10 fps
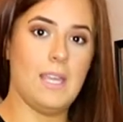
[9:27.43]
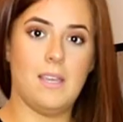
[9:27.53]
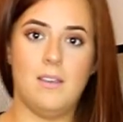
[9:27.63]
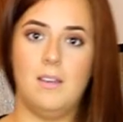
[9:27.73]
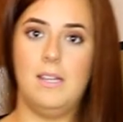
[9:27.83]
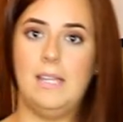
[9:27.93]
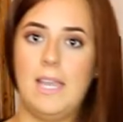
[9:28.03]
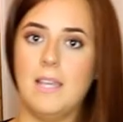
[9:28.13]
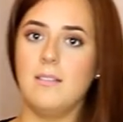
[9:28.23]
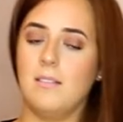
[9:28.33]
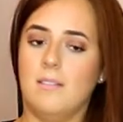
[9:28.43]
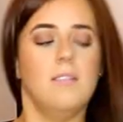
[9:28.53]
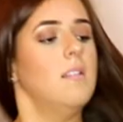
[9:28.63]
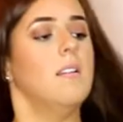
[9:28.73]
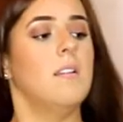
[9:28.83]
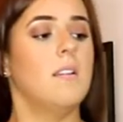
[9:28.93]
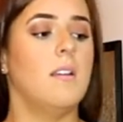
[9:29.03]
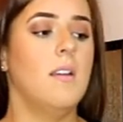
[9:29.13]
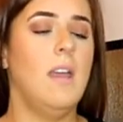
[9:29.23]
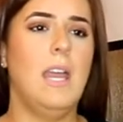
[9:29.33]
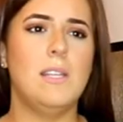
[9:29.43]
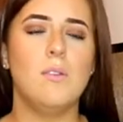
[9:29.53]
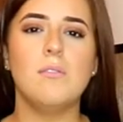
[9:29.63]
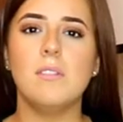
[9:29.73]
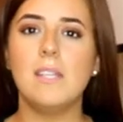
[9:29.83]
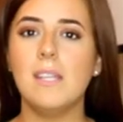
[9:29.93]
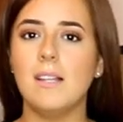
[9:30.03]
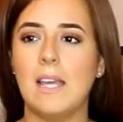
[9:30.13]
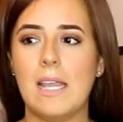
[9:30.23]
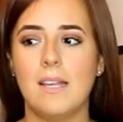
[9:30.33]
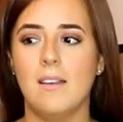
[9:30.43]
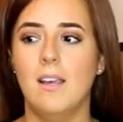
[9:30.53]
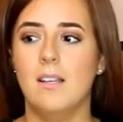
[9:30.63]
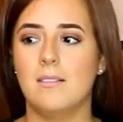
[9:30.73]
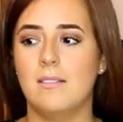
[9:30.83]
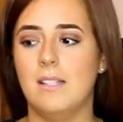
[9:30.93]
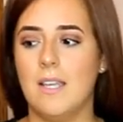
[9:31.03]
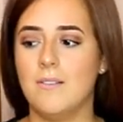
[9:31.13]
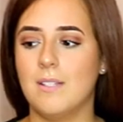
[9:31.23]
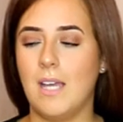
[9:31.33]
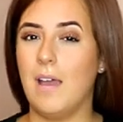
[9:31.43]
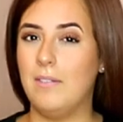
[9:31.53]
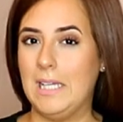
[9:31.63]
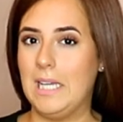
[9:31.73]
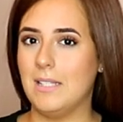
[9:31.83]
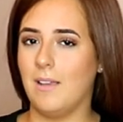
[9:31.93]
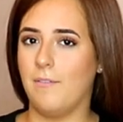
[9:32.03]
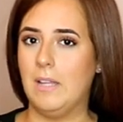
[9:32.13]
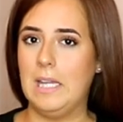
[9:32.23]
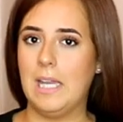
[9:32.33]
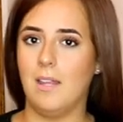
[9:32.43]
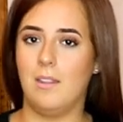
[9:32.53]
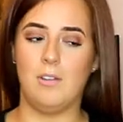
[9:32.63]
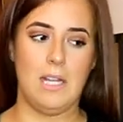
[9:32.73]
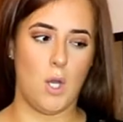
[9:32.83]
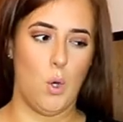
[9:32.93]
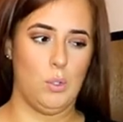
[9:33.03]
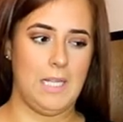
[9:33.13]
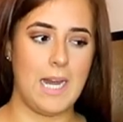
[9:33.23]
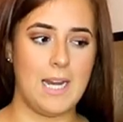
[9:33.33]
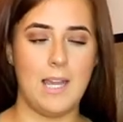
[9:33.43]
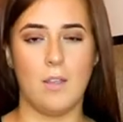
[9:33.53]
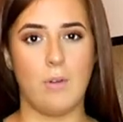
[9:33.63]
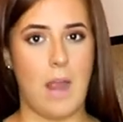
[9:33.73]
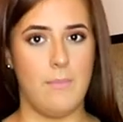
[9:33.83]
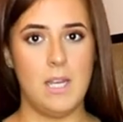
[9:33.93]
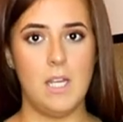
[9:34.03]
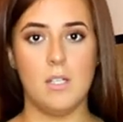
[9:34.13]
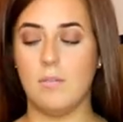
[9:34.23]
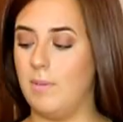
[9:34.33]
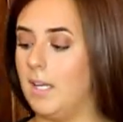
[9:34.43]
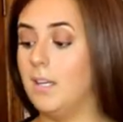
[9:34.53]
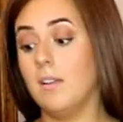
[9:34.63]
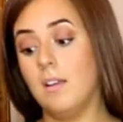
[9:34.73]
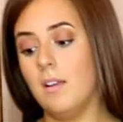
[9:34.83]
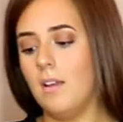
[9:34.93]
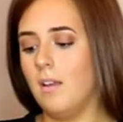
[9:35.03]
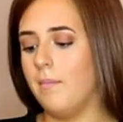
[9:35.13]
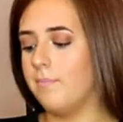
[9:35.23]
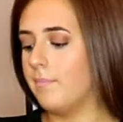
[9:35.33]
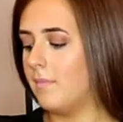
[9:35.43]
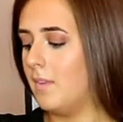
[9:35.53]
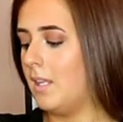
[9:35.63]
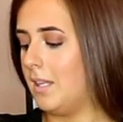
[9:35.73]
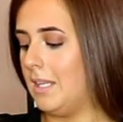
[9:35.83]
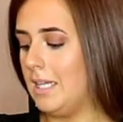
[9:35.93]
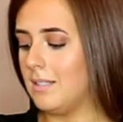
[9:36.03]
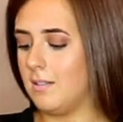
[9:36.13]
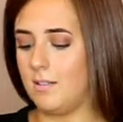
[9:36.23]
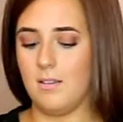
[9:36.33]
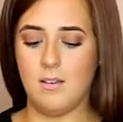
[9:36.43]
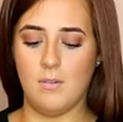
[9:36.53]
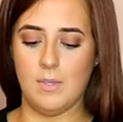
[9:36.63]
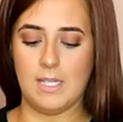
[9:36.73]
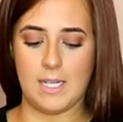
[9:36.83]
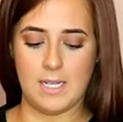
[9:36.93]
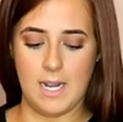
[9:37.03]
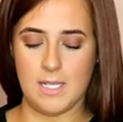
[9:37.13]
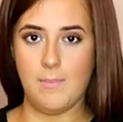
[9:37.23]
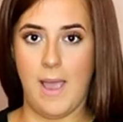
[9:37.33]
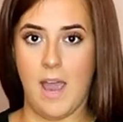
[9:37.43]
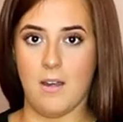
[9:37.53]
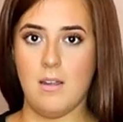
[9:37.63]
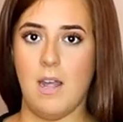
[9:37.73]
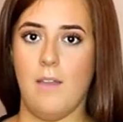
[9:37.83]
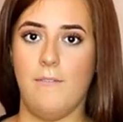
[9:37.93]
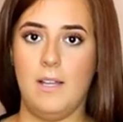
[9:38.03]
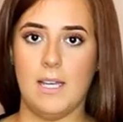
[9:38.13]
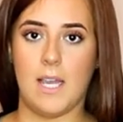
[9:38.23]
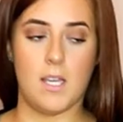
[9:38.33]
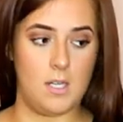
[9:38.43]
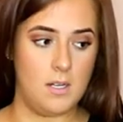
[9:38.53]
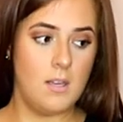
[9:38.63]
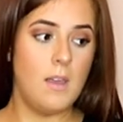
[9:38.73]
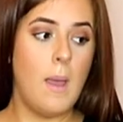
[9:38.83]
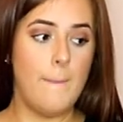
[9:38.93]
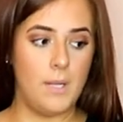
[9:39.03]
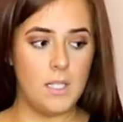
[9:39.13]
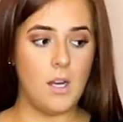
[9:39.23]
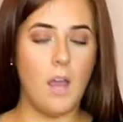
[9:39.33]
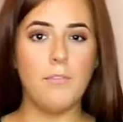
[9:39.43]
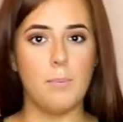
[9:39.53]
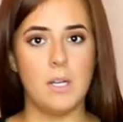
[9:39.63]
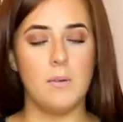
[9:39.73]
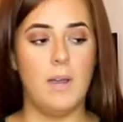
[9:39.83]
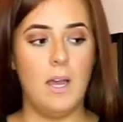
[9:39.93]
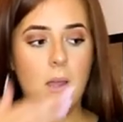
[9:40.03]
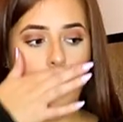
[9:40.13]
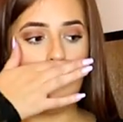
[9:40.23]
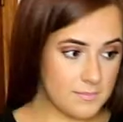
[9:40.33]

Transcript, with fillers: like lace, and usually like sleeves that have lace, I feel like they're like old lady, like grandma-ish, but this was like a nice pattern, and I felt like I could pull it off pretty well.